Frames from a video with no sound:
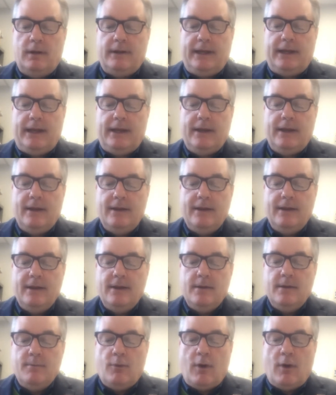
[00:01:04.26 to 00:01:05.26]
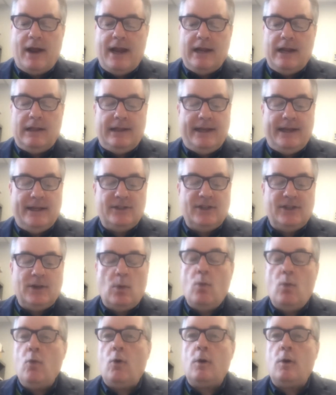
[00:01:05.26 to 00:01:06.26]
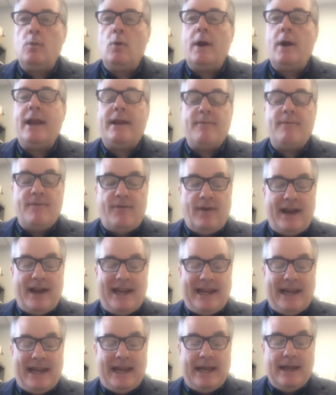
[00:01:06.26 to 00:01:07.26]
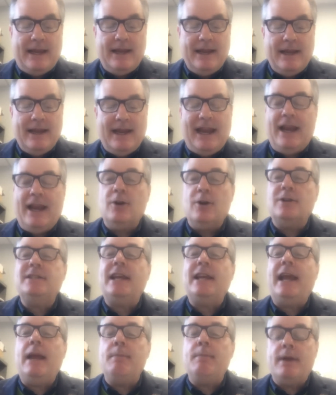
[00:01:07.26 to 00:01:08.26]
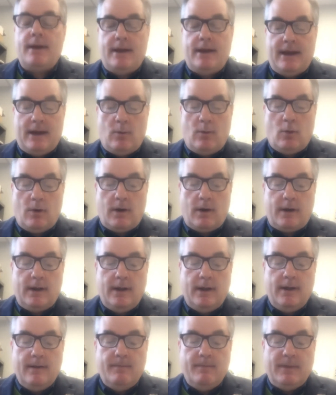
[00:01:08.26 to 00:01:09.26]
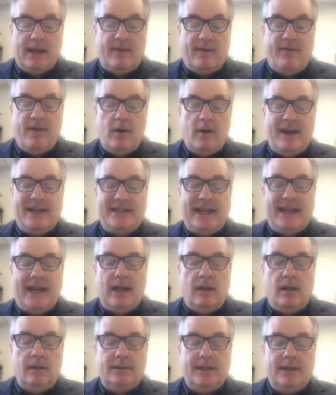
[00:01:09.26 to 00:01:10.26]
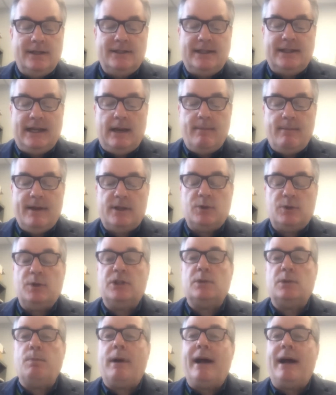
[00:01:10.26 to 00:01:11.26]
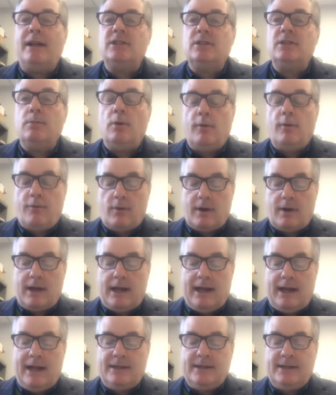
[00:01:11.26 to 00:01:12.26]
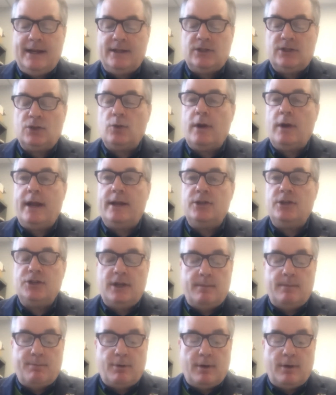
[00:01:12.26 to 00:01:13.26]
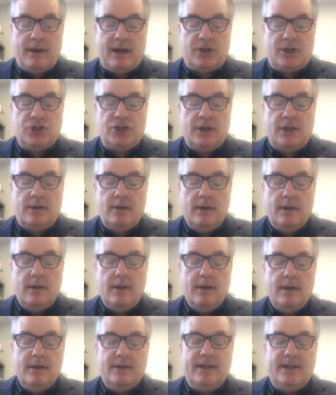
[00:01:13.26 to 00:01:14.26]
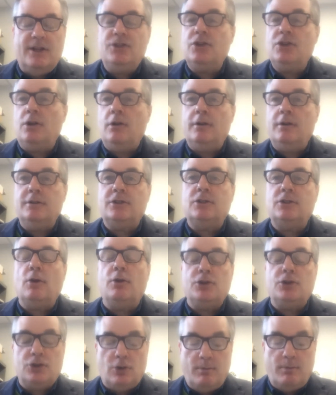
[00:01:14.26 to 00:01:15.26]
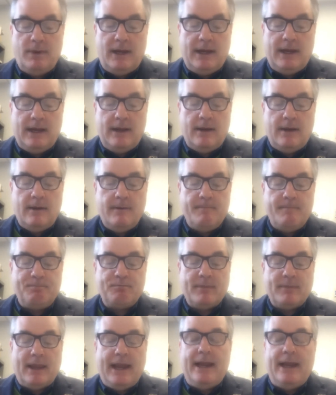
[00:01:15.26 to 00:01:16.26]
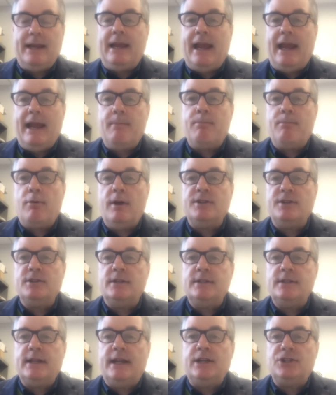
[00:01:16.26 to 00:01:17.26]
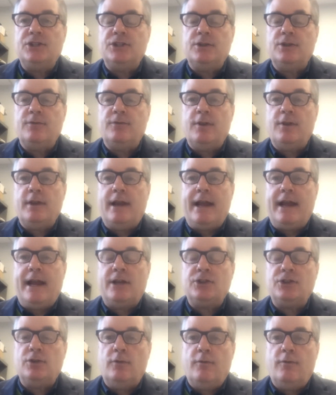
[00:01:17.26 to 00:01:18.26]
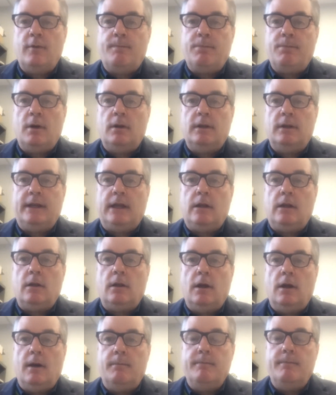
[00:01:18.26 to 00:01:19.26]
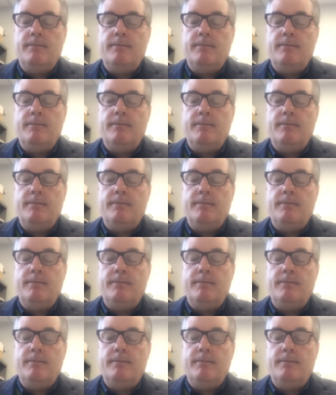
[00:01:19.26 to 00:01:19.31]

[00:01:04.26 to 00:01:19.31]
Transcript: League. Bryan leads the award-winning Viking Entertainment Network, a very talented team that's responsible for content strategy and production, digital and social media, and game presentation for the National Football League club.